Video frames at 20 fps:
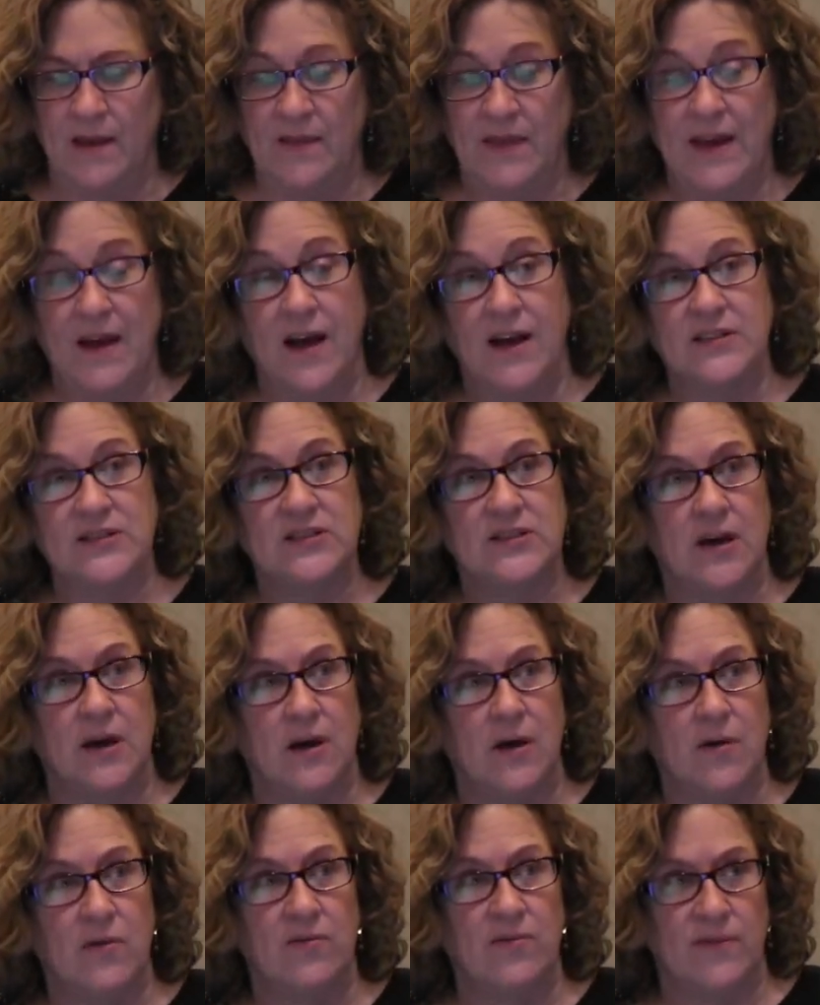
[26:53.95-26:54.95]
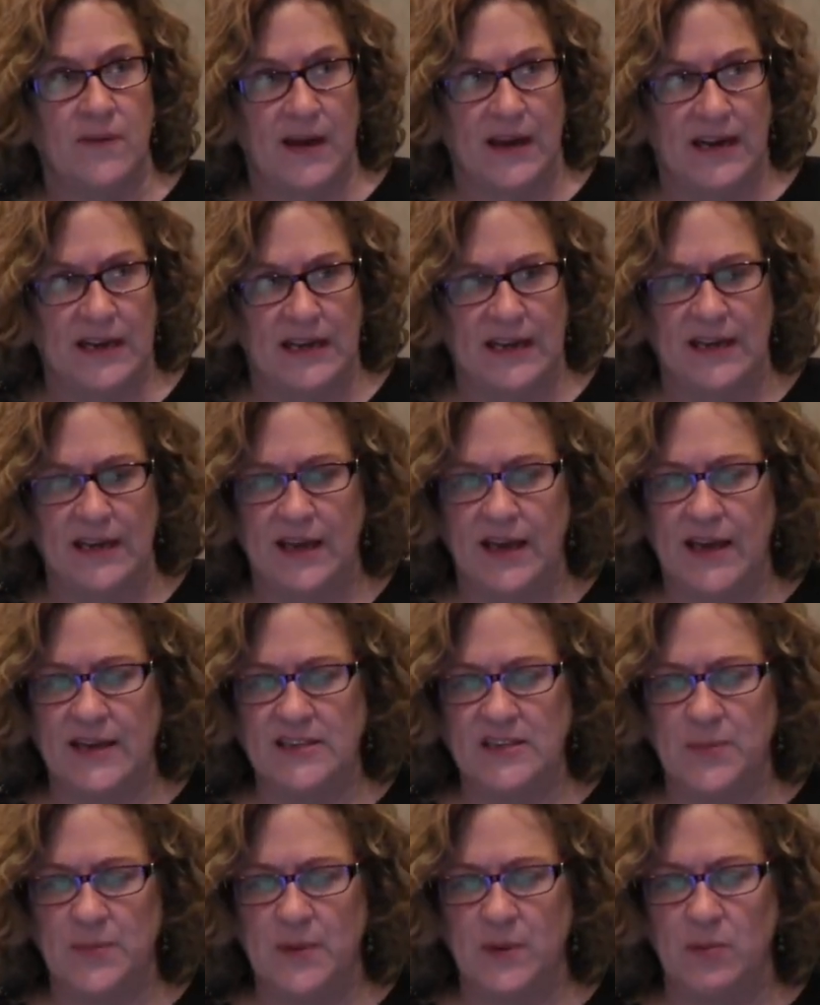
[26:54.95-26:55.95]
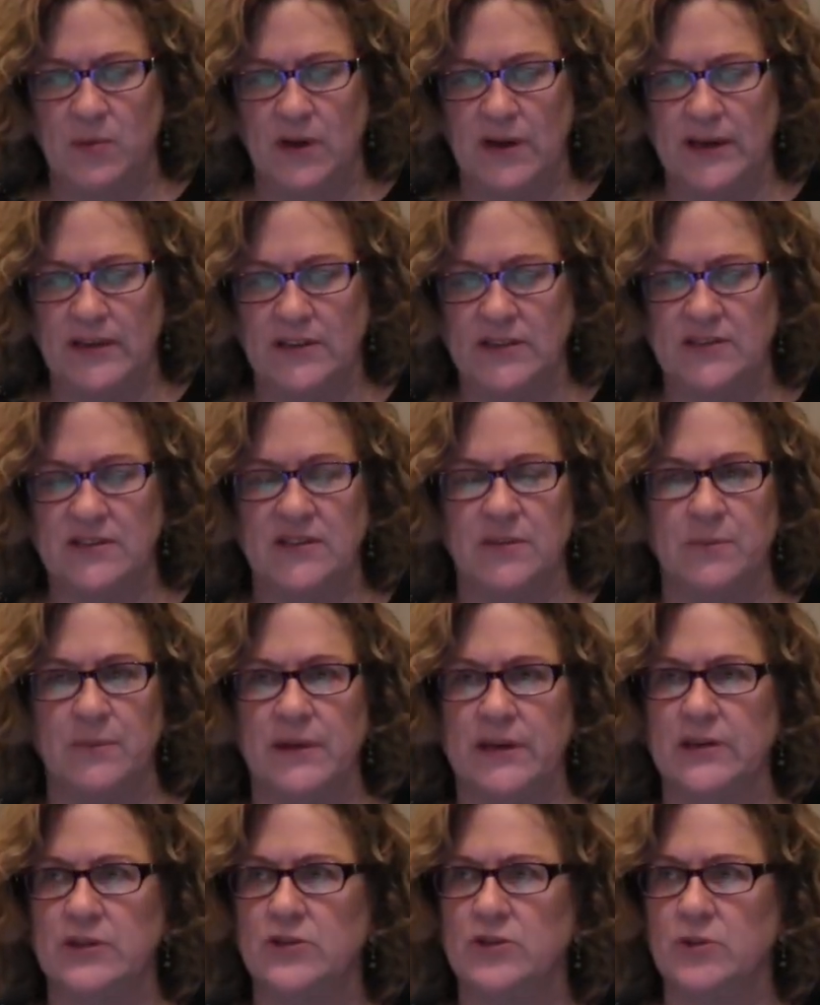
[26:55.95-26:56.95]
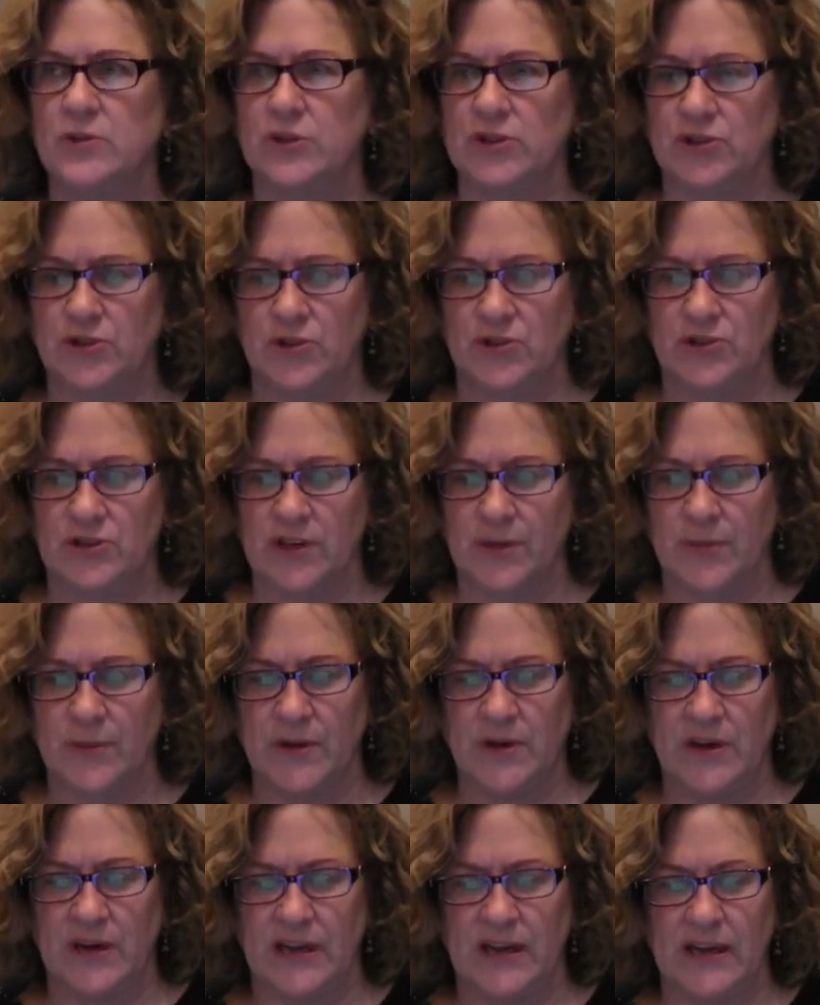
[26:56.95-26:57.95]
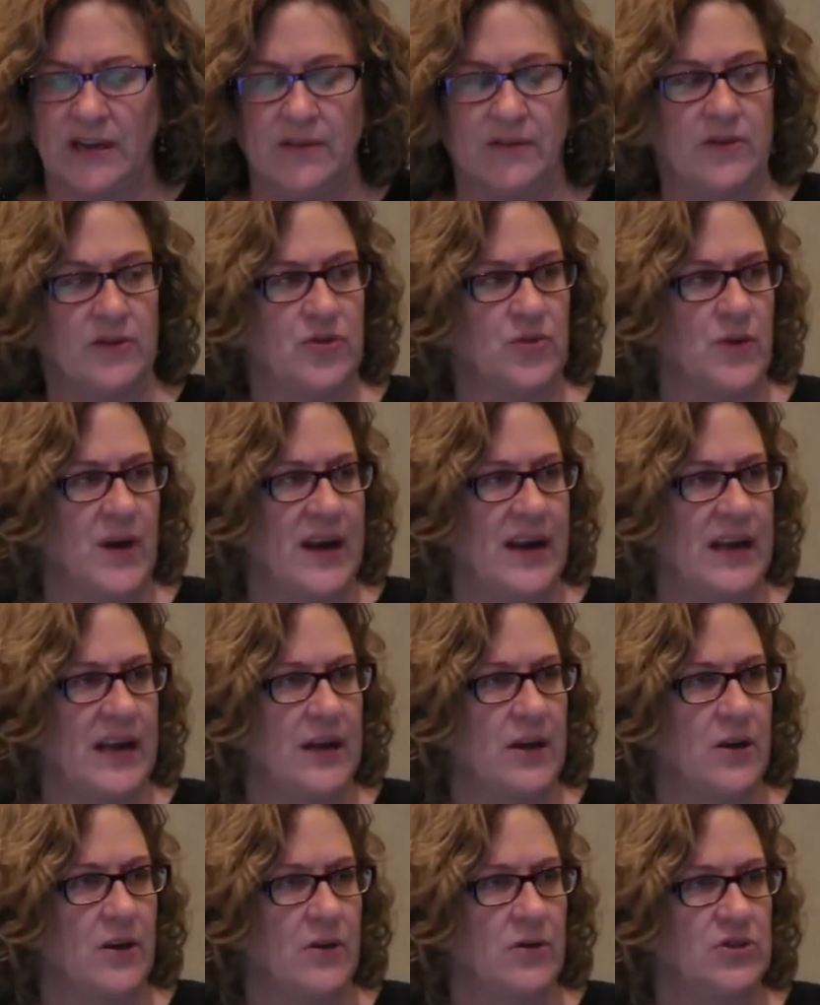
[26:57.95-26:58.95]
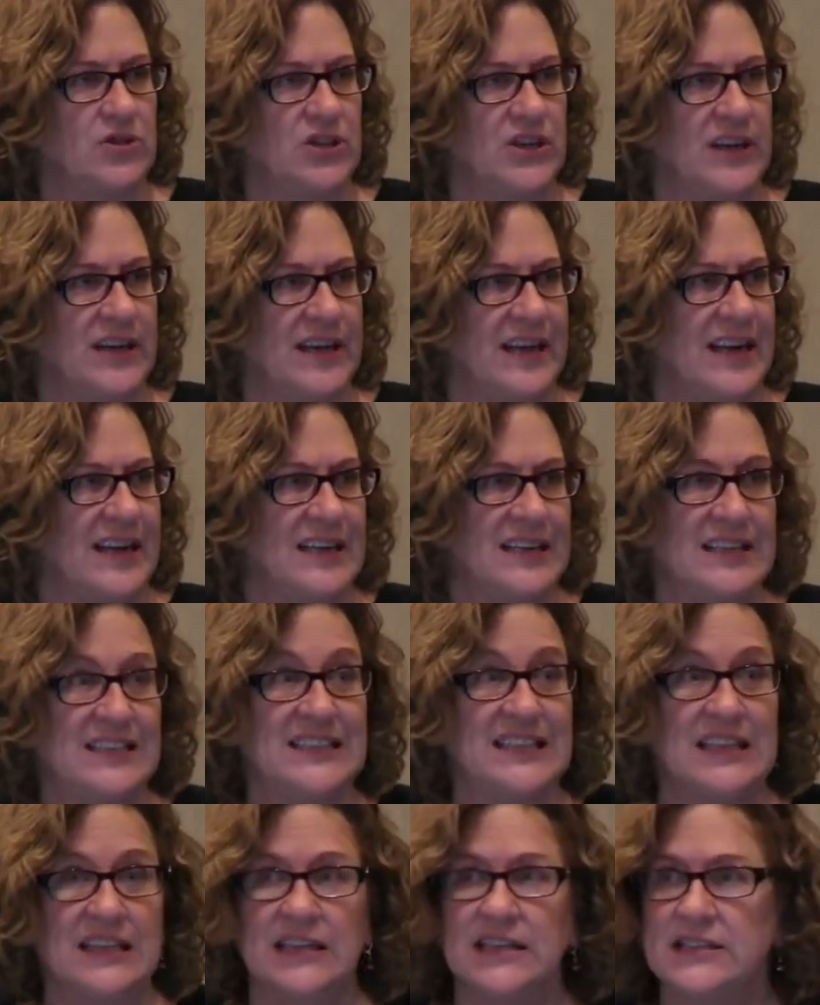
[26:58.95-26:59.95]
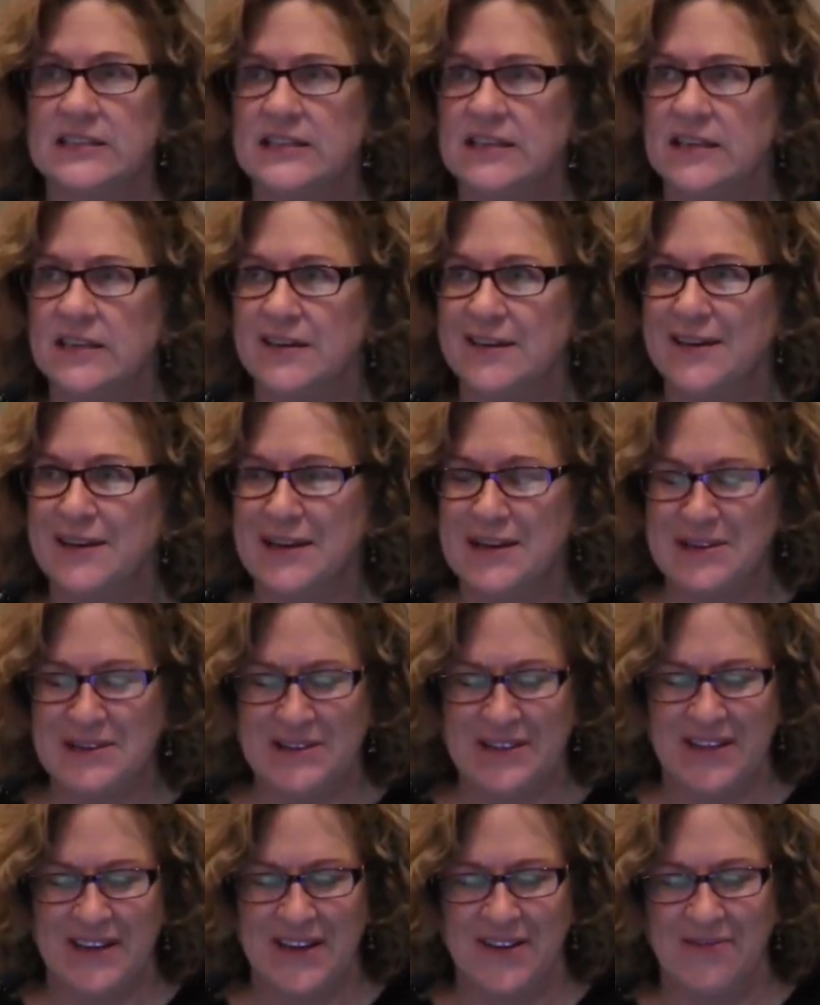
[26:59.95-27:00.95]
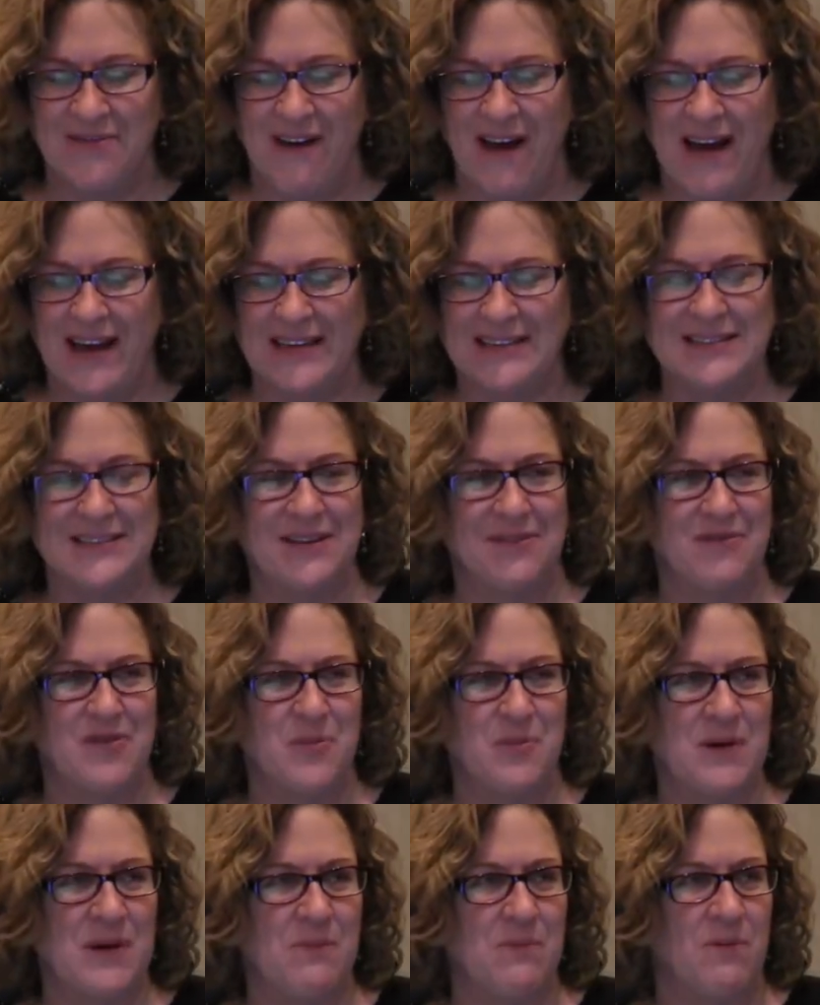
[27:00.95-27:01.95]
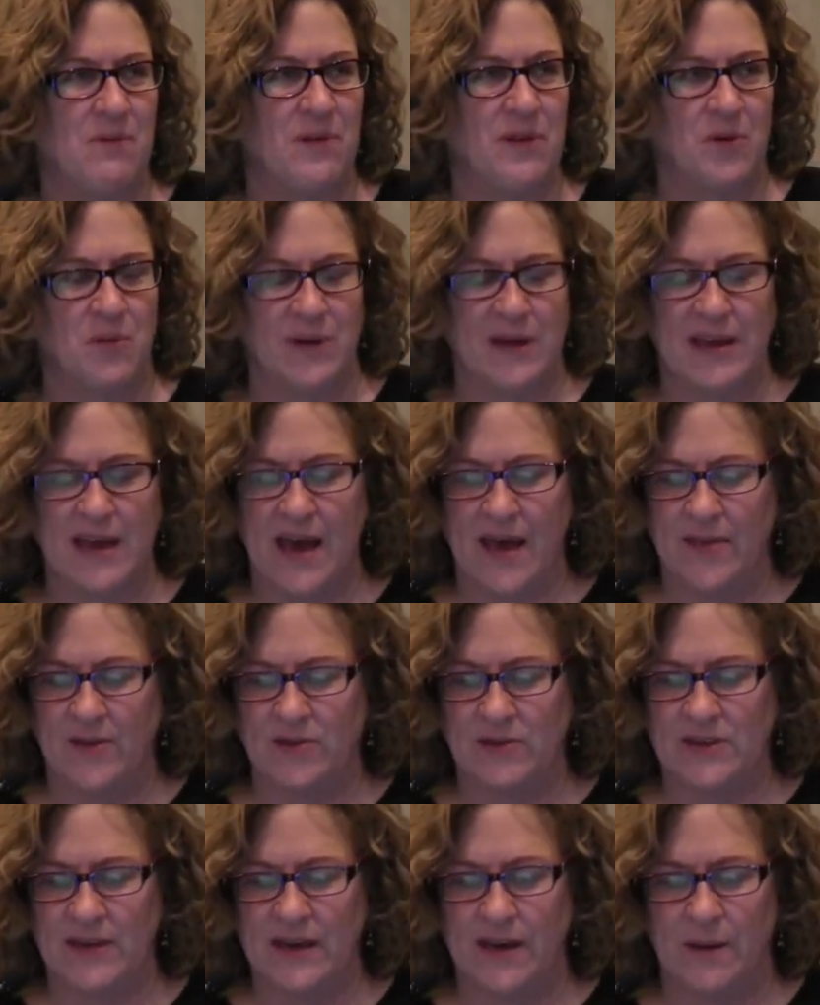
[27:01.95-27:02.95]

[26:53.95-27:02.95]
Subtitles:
They also, finally, had to be willing to submit to a church community, the training, coaching, and at least listen to the advice of the people that we gathered to